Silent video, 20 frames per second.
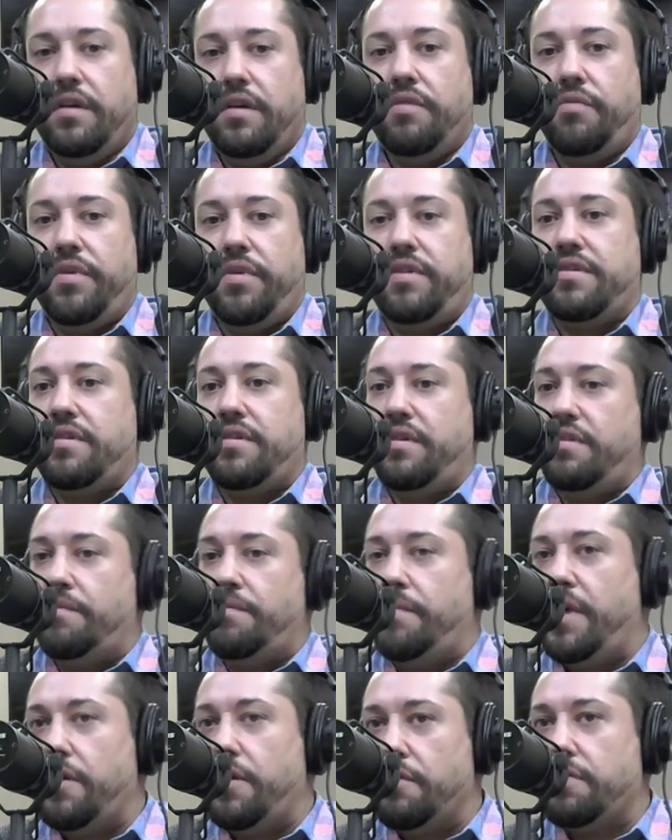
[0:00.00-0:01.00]
we'd see the
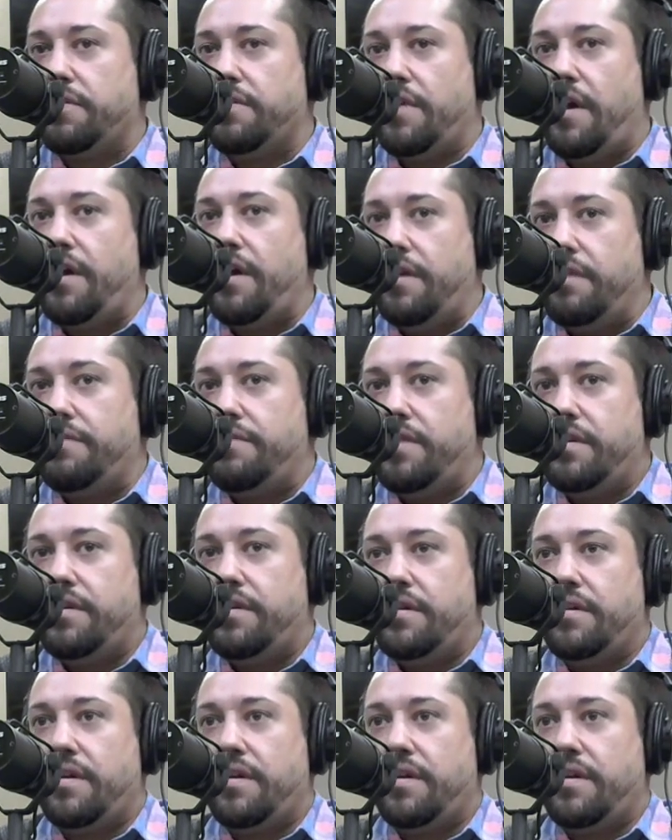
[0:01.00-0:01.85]
better side of it.